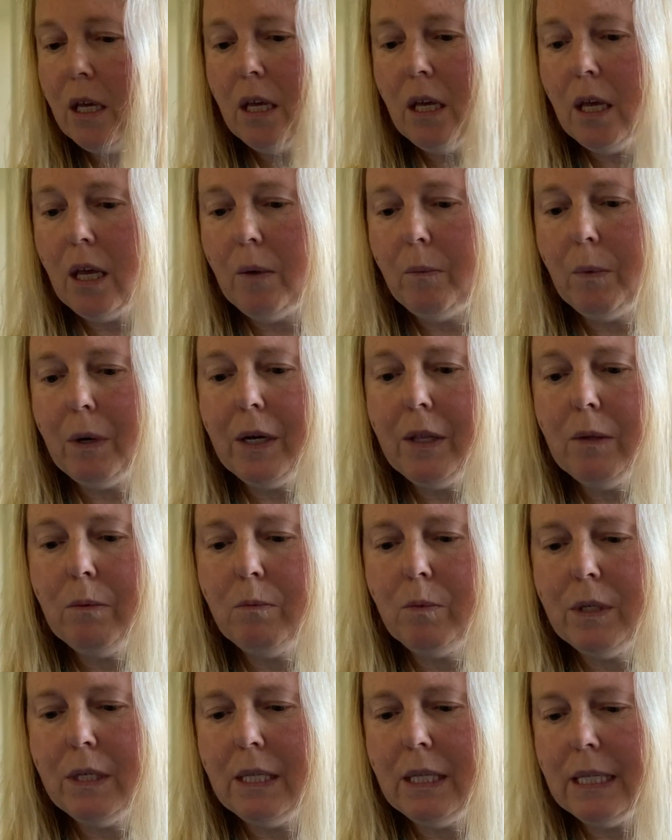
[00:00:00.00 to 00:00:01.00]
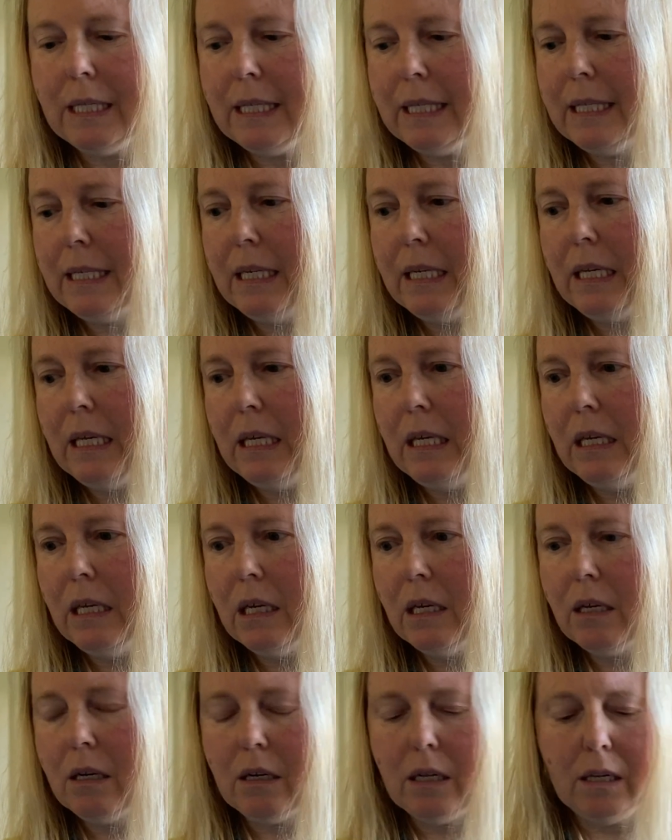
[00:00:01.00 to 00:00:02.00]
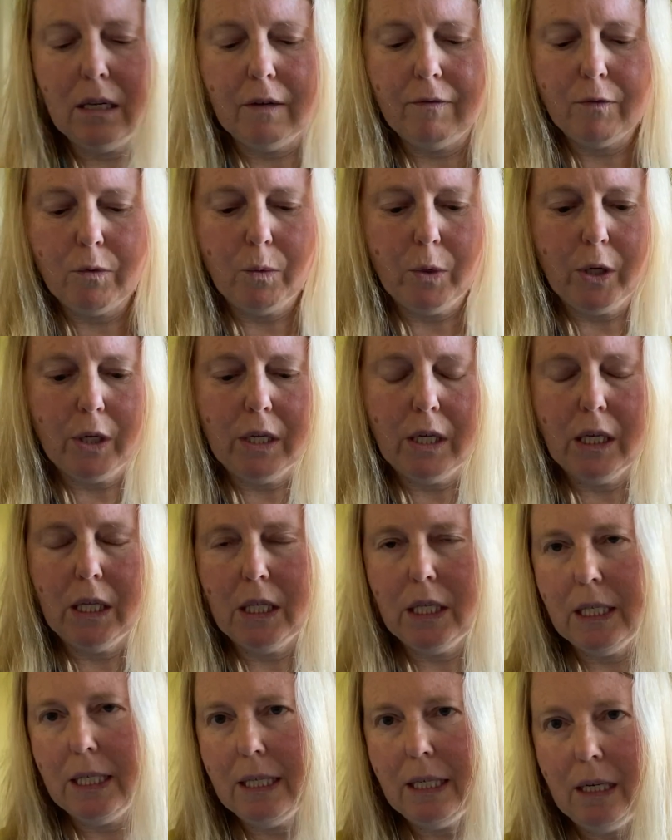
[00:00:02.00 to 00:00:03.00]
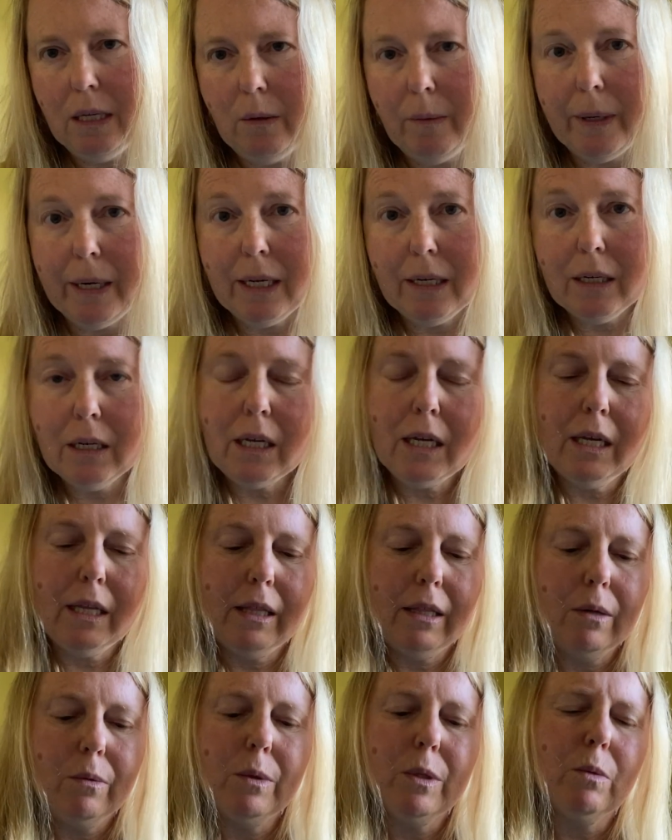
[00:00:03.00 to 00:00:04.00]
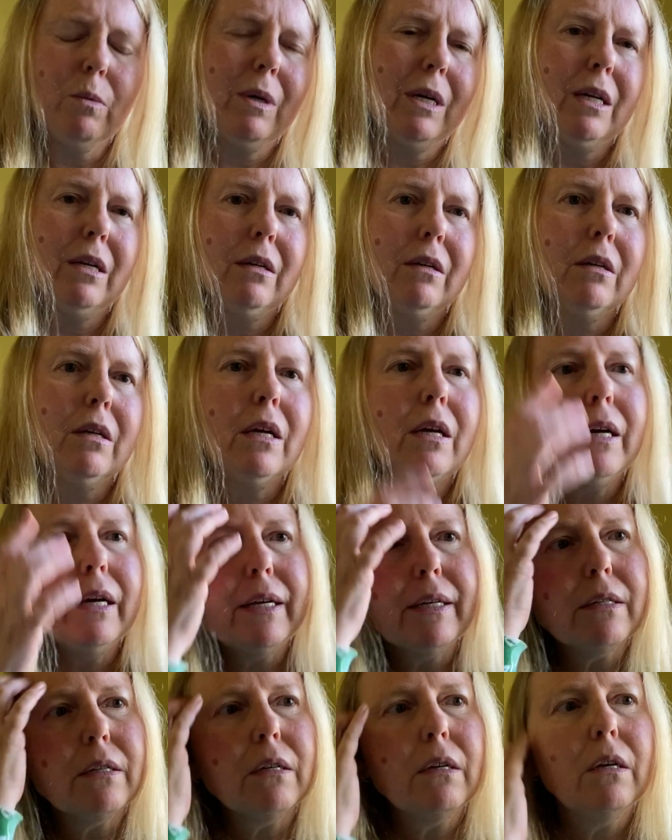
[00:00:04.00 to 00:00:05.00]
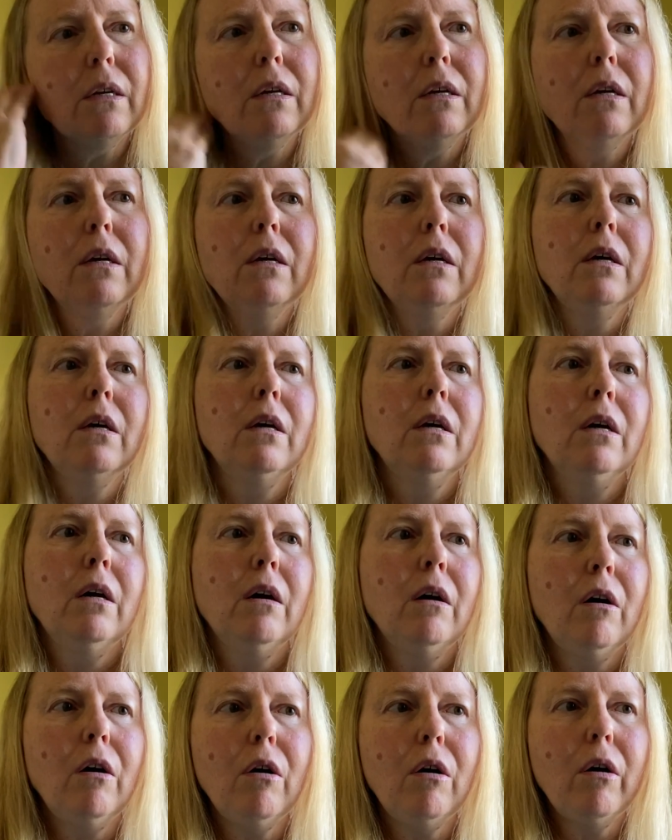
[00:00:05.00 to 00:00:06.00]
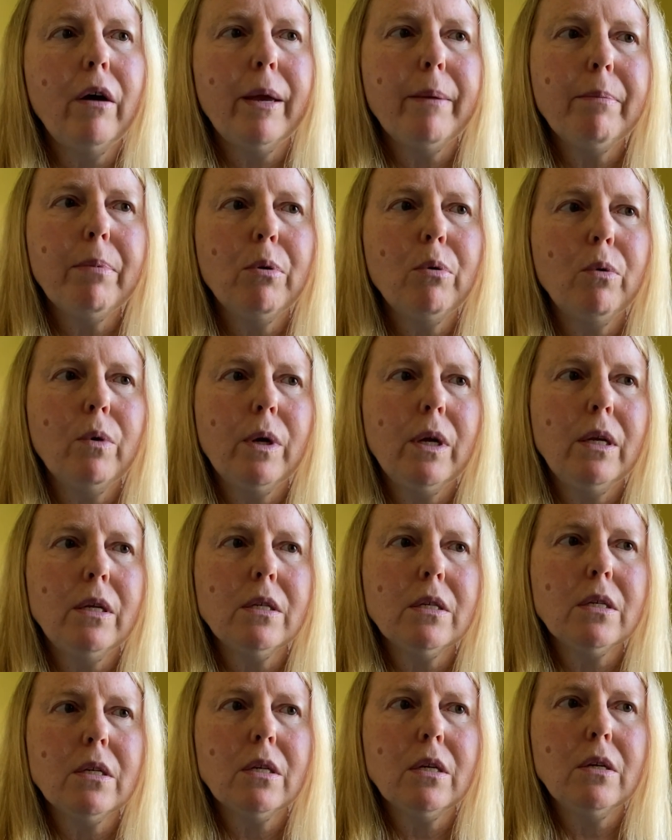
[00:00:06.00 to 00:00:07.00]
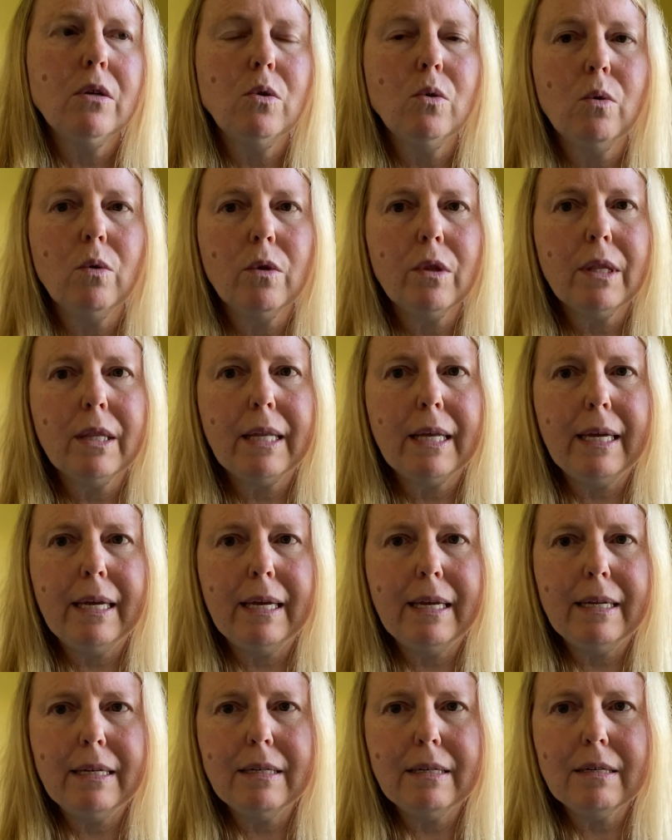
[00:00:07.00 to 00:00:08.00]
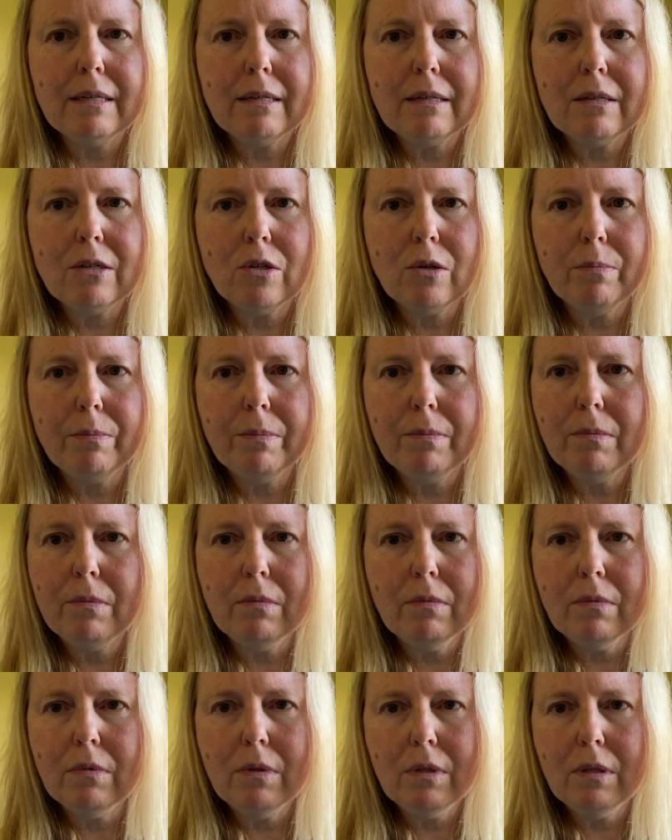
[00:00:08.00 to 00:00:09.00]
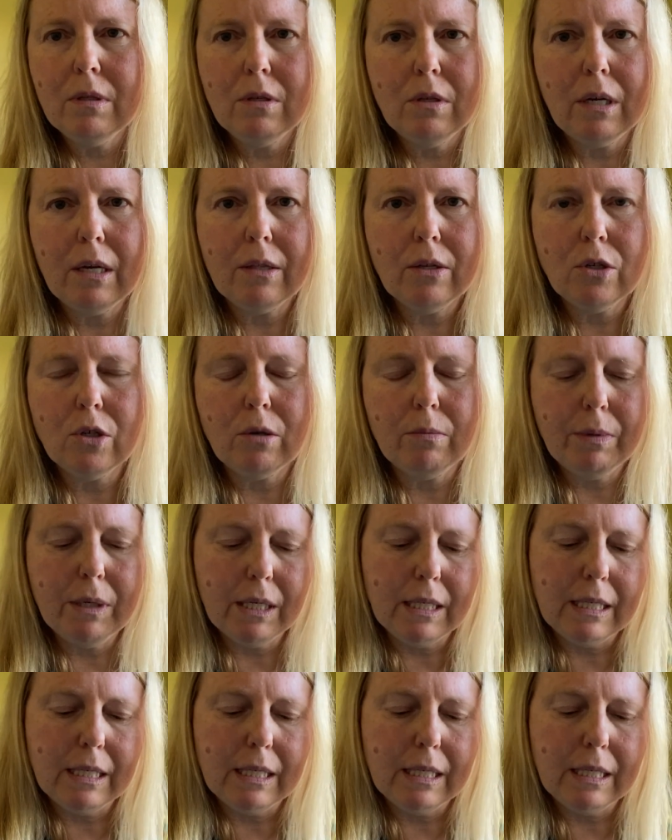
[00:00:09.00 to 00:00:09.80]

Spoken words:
and one of them was in the city, and I loved working in the city one, and there was one at High Point, Northland, other shopping